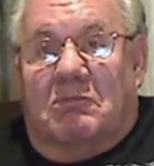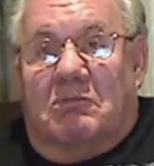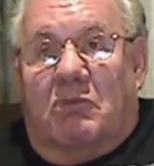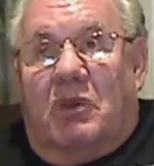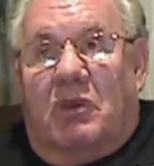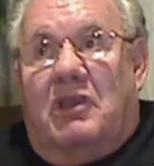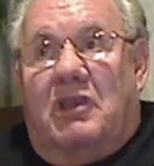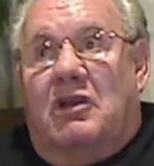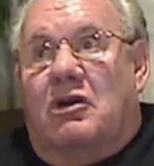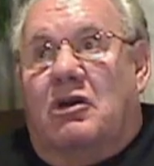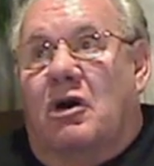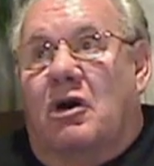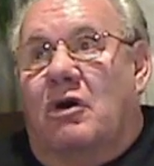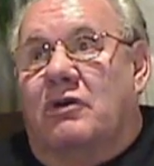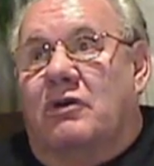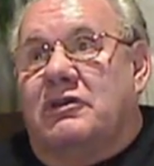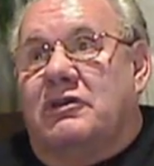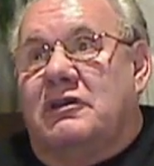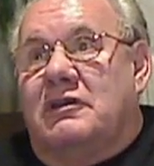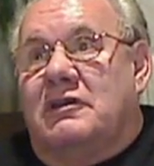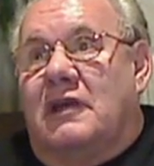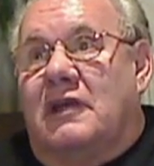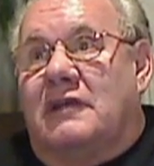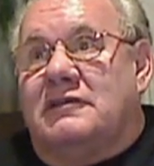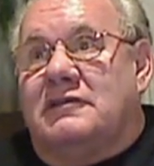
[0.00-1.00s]
we can call
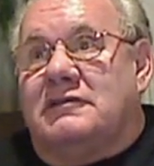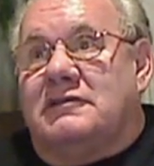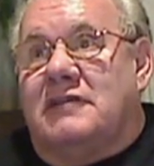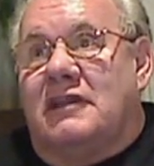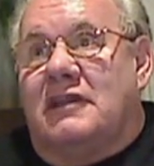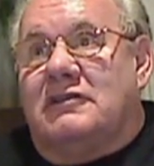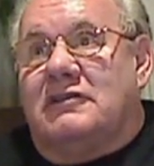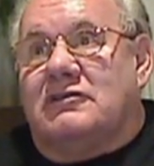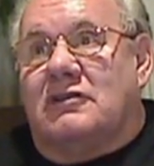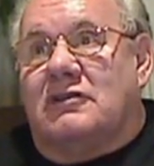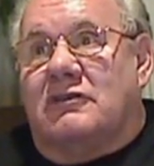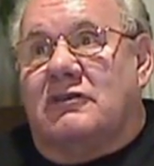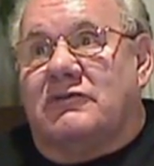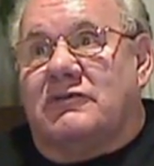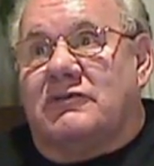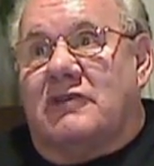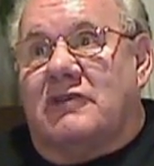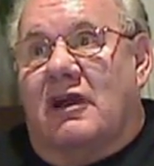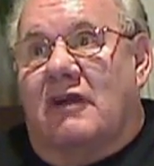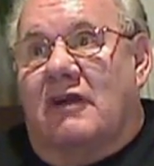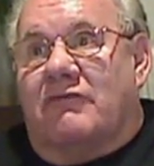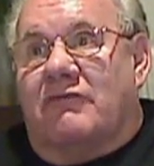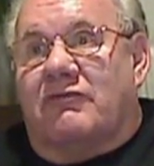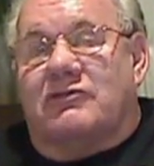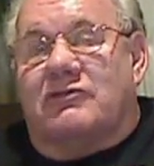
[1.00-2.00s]
the United States Service
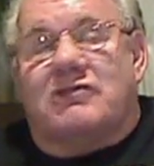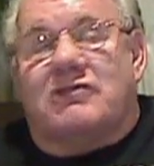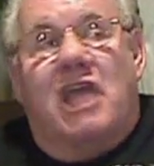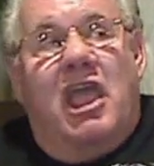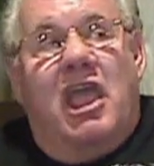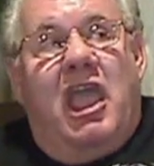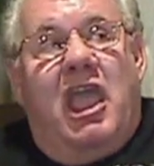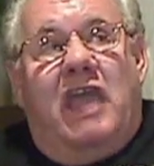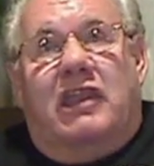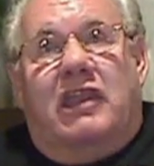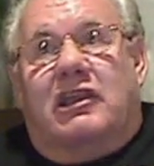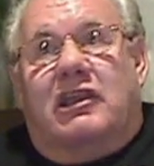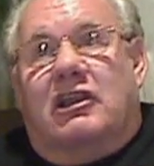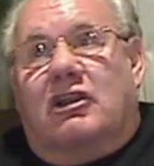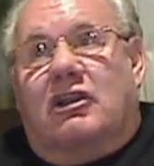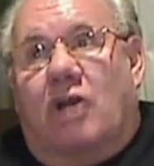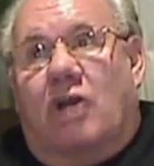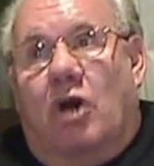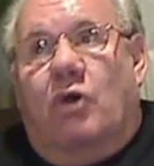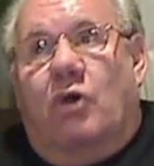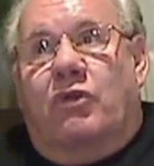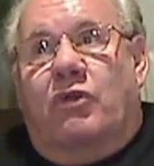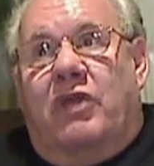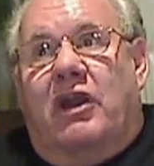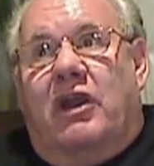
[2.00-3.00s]
Conference. And it could
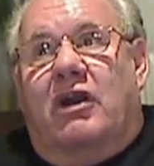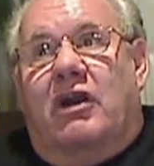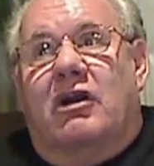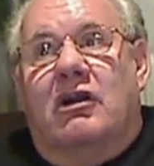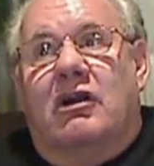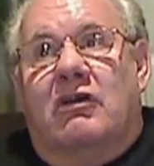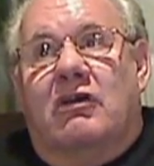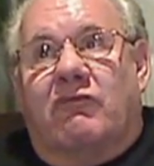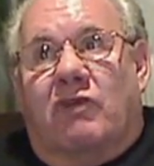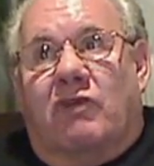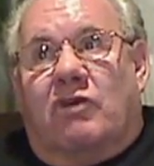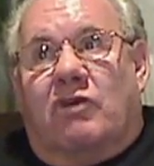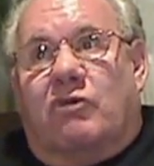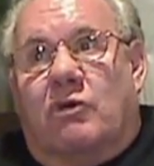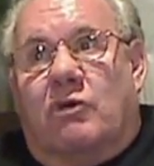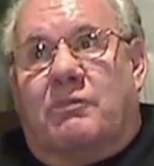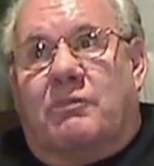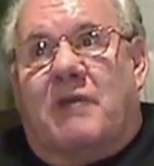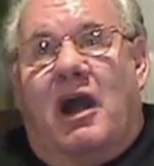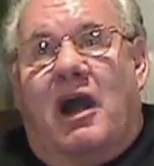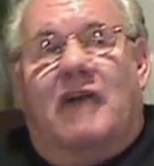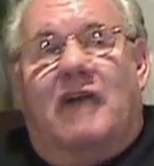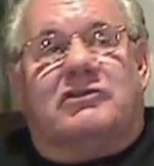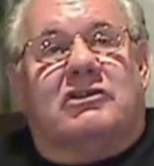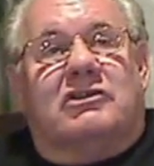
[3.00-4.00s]
go there for
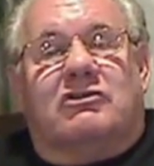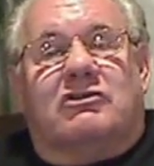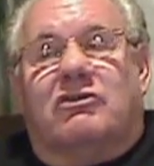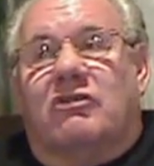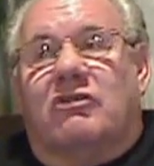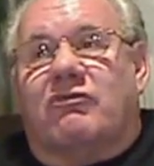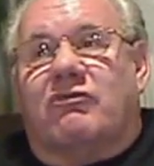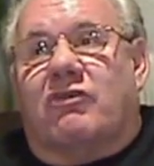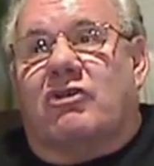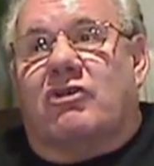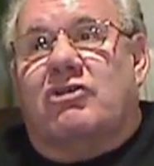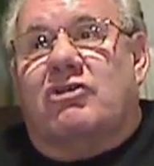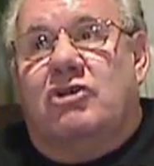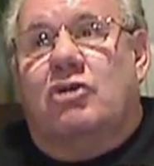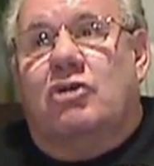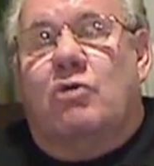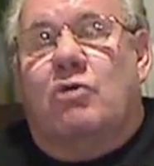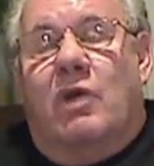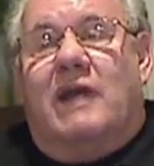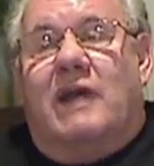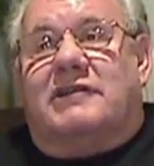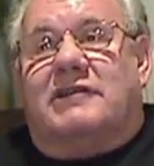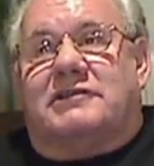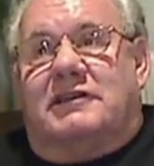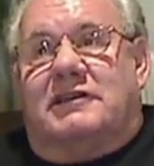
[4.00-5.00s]
group conscience for
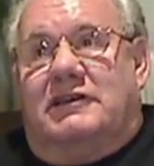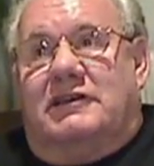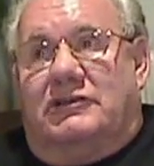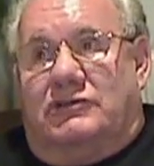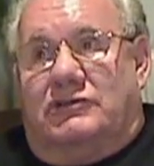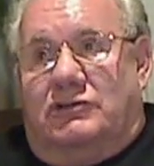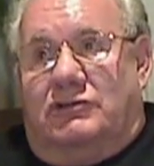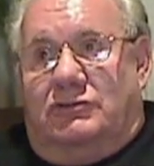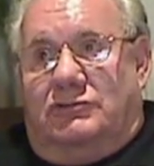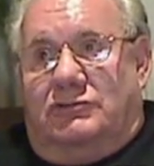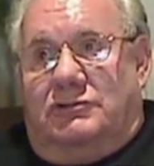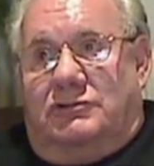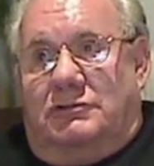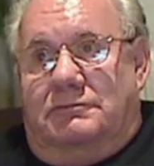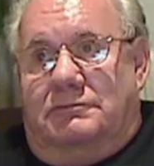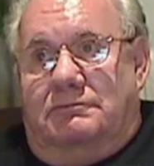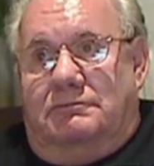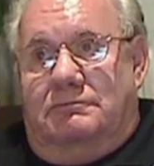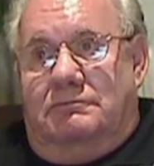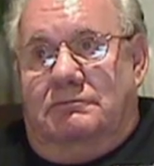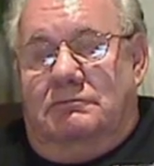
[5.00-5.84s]
U.S. issues.